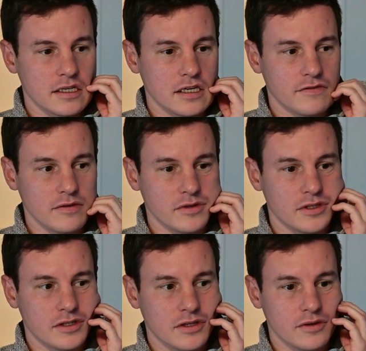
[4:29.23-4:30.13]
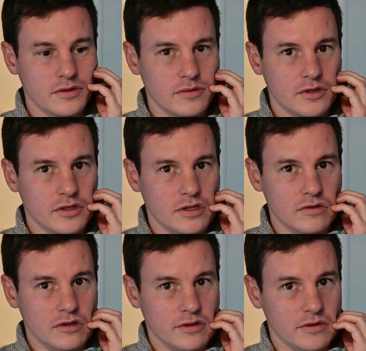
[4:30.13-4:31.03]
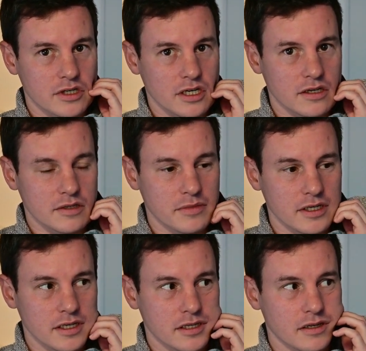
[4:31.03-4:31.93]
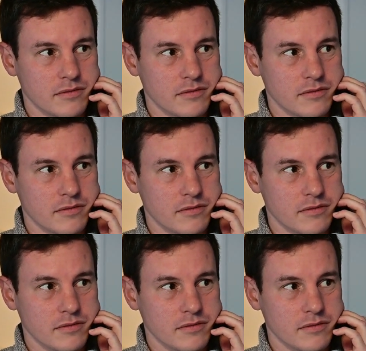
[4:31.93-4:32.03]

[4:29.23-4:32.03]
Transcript: if you do just control your shutter speed